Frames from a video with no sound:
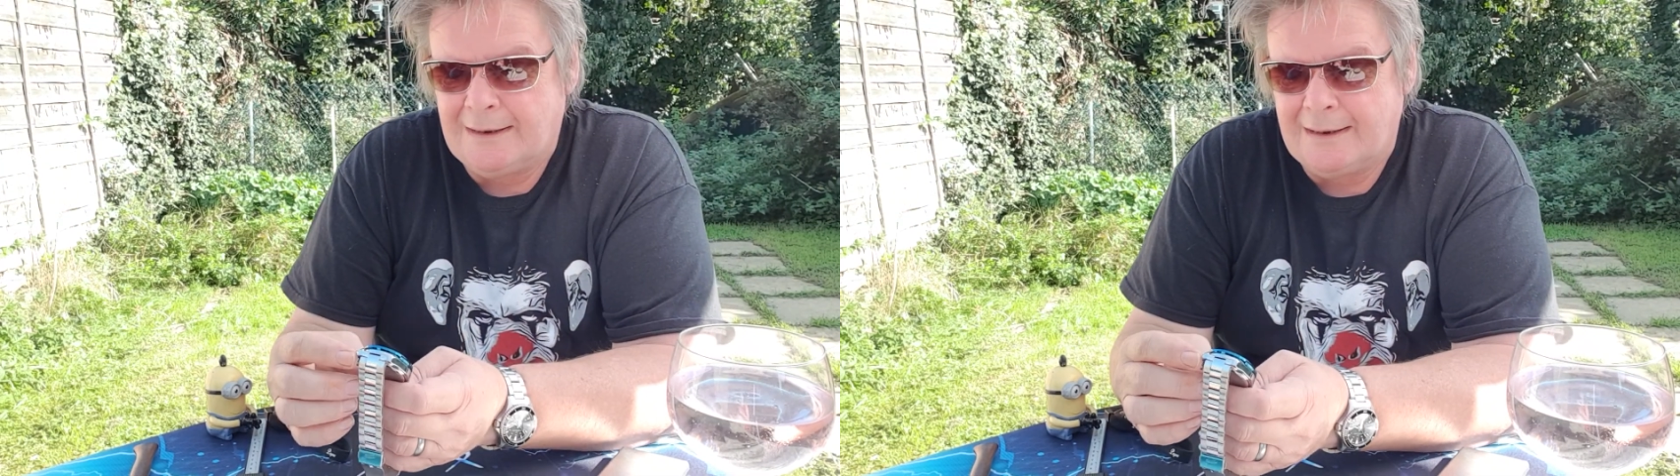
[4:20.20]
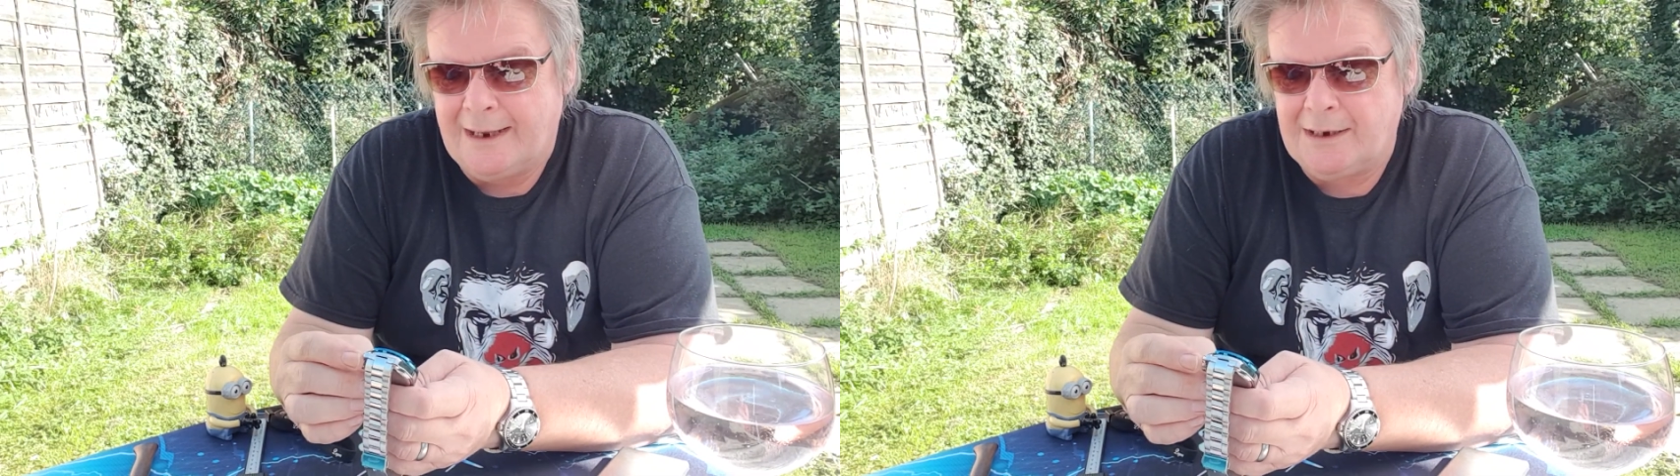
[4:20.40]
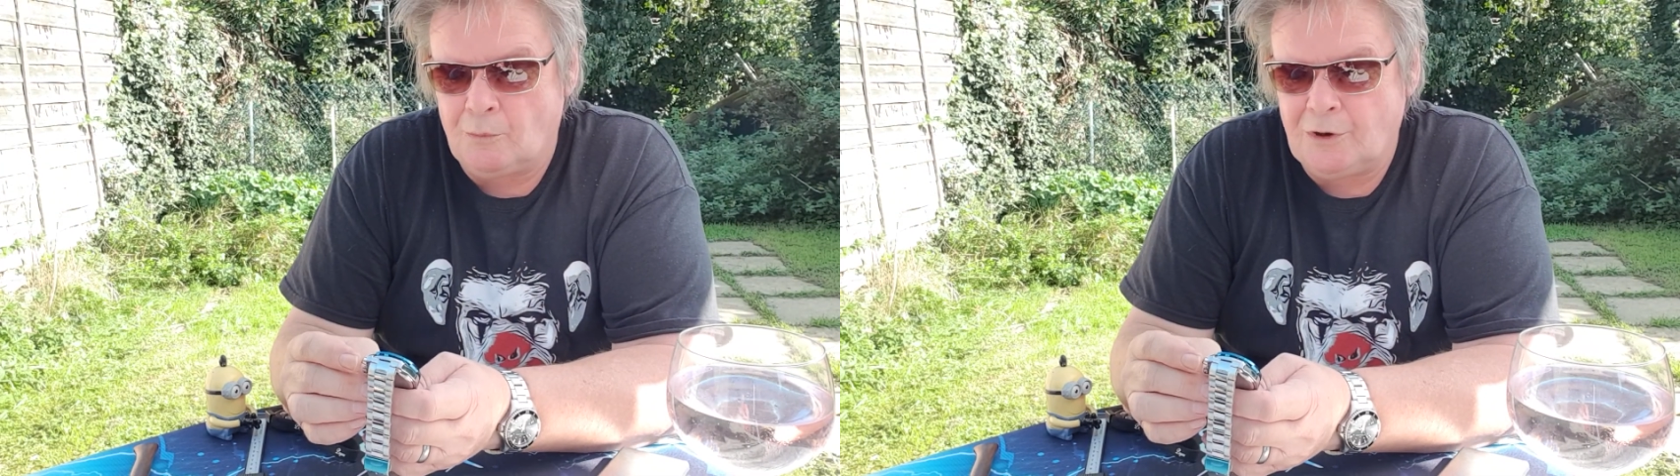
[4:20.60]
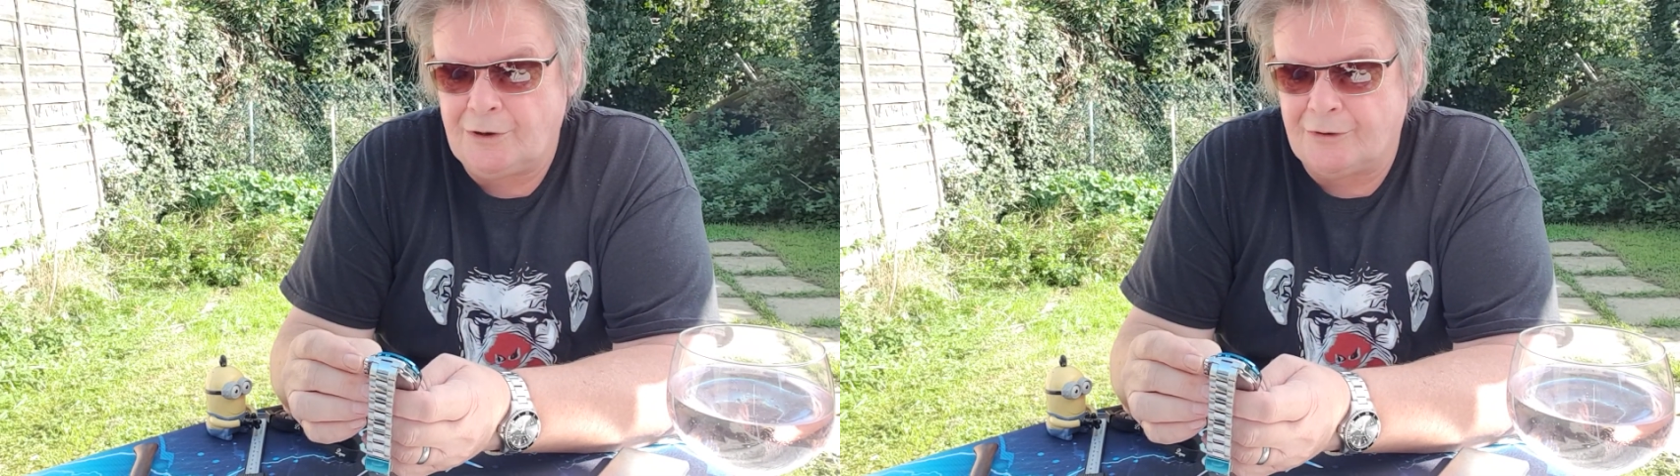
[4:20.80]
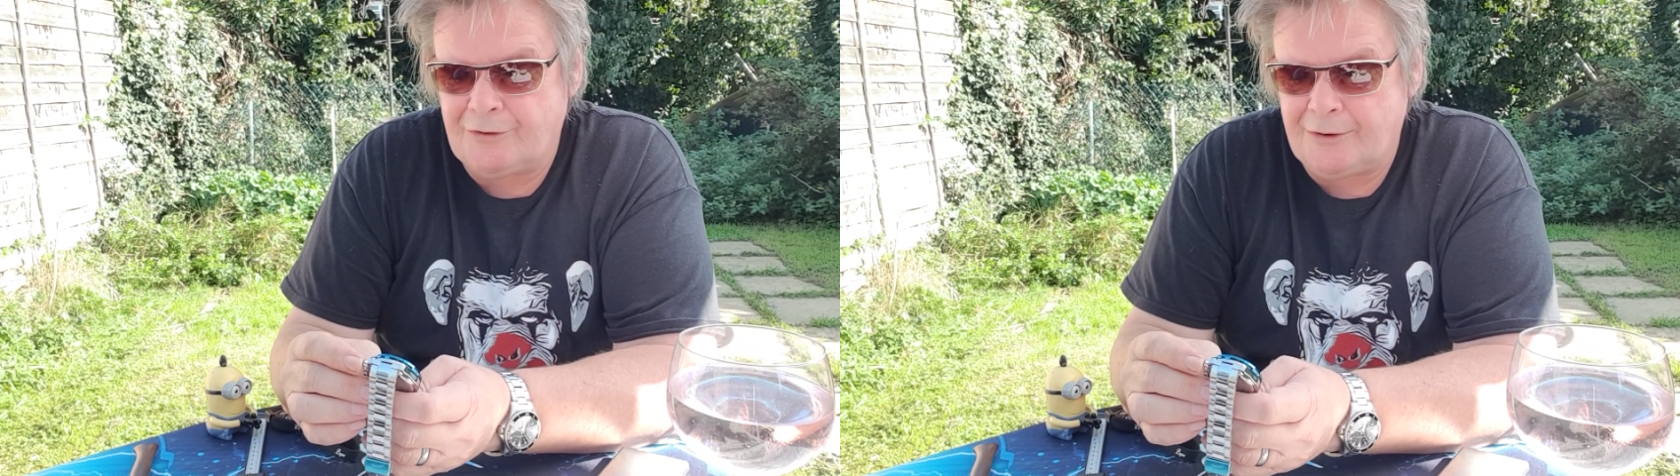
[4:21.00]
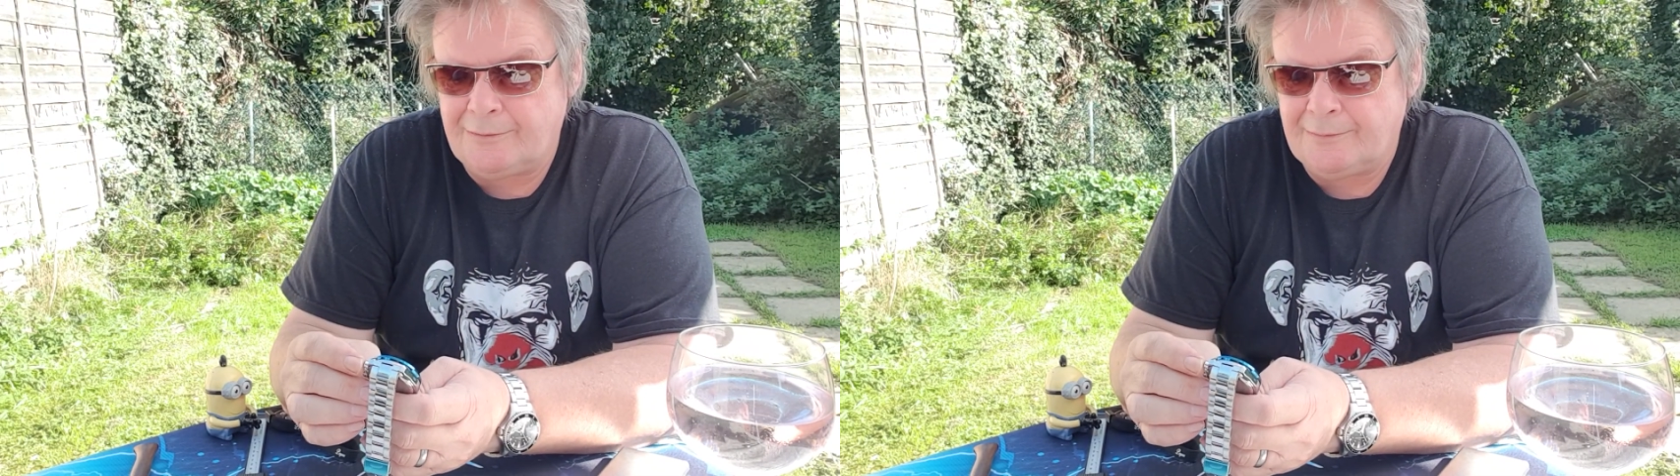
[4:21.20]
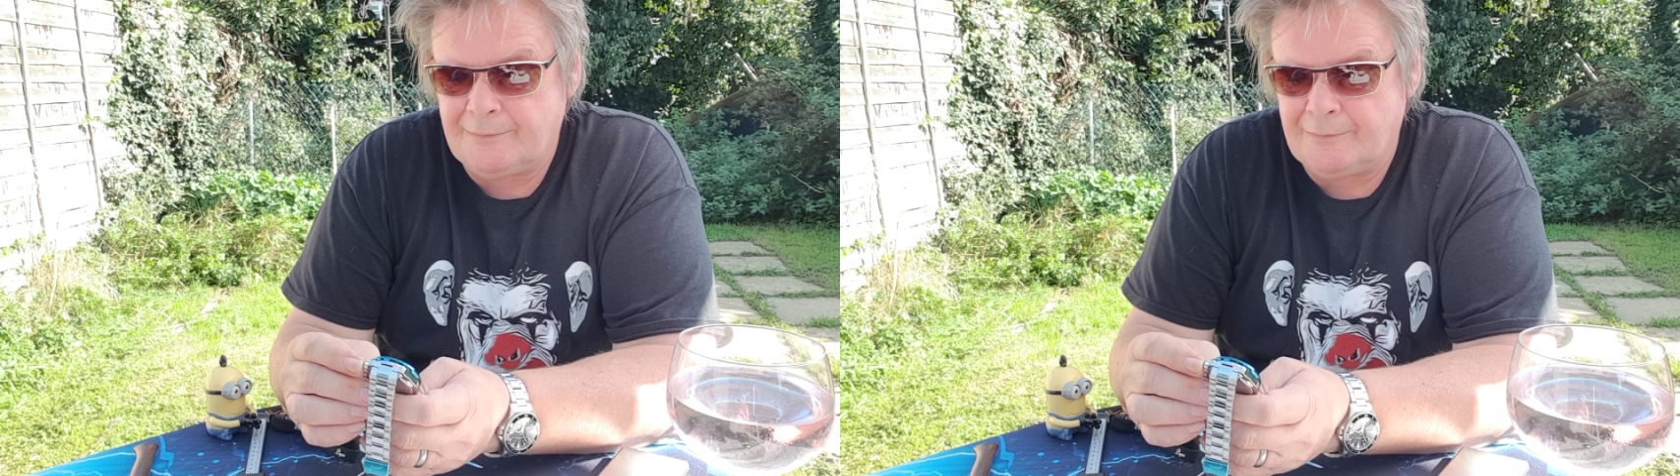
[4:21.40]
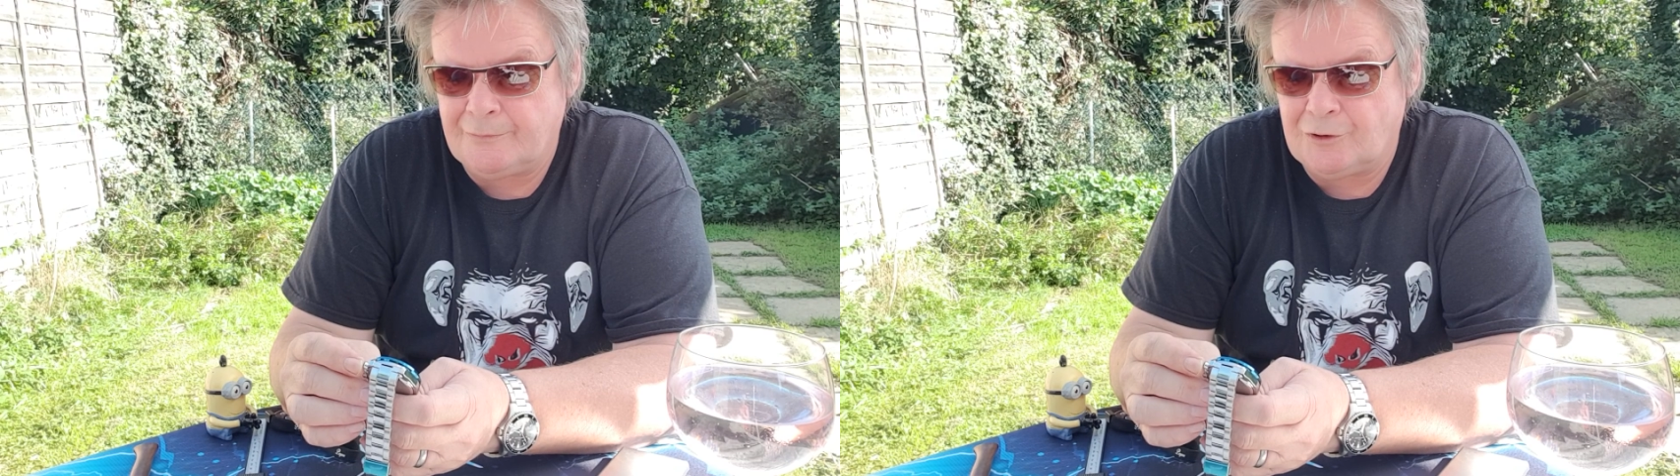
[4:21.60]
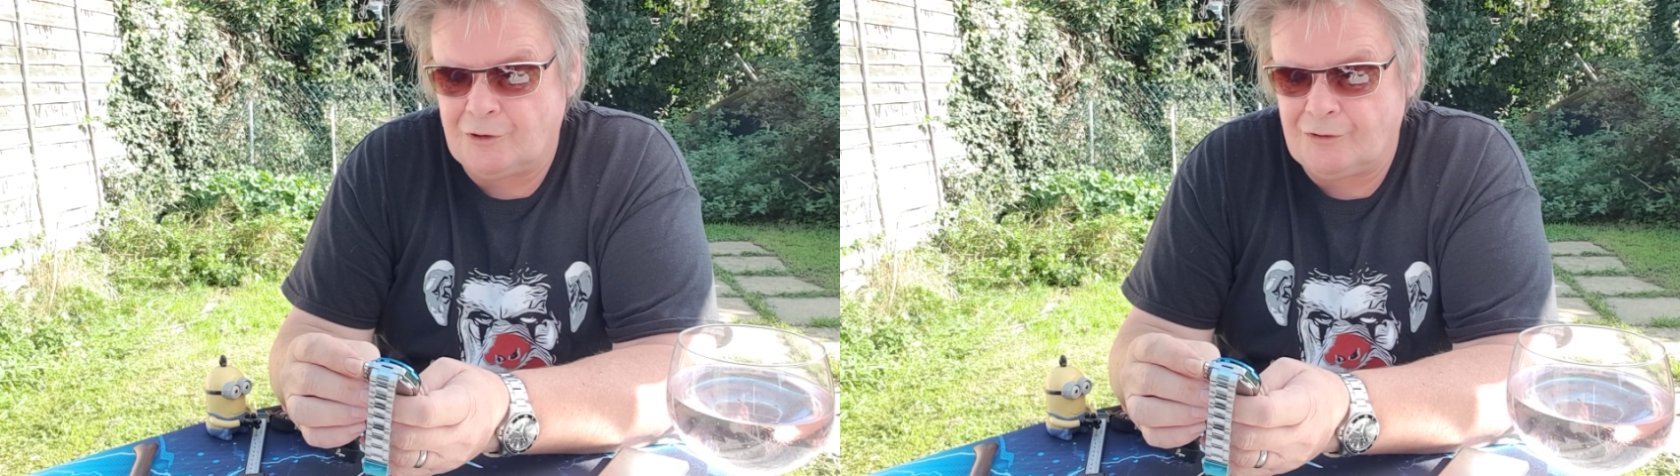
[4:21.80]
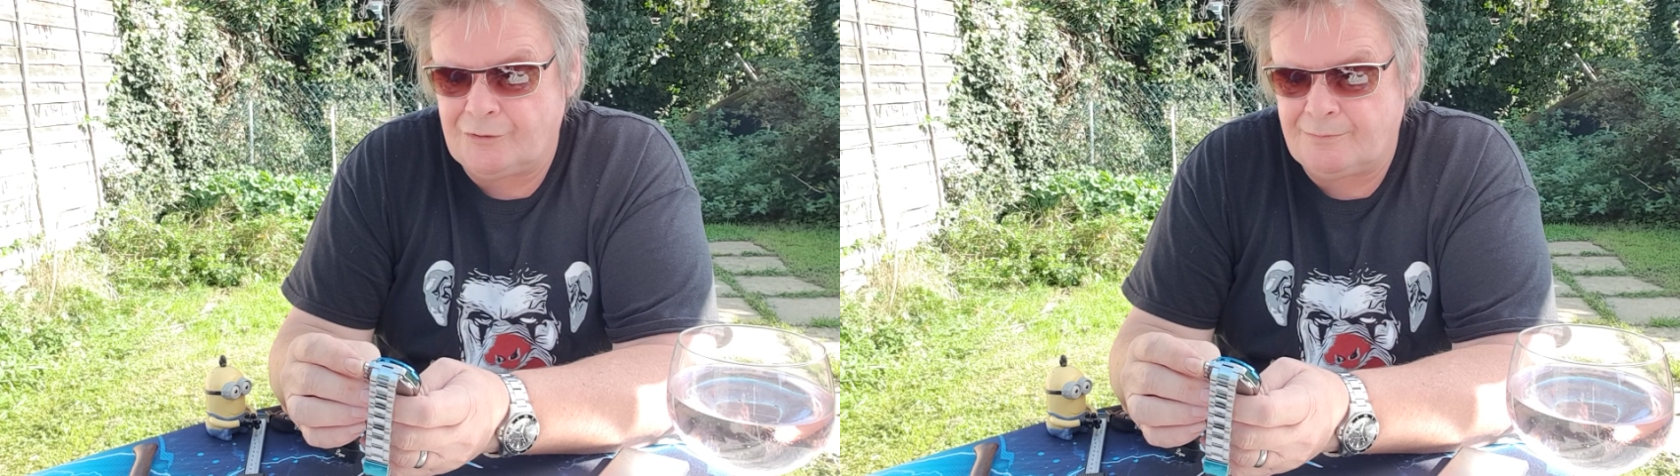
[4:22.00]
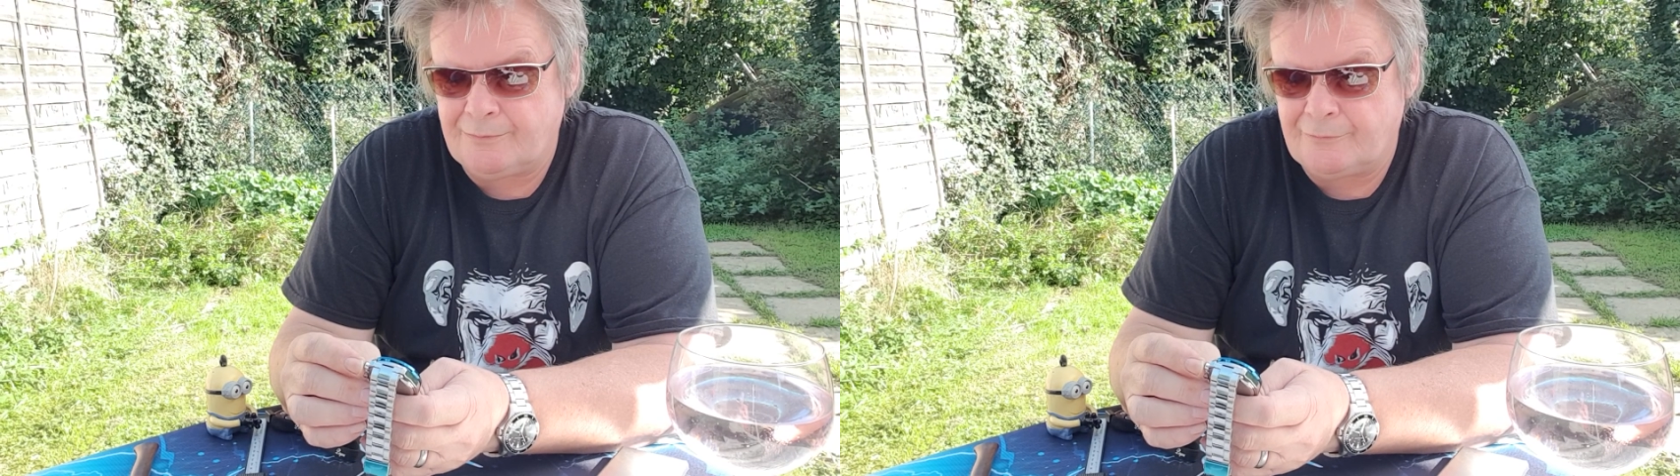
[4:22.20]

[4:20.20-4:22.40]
and it worked, which is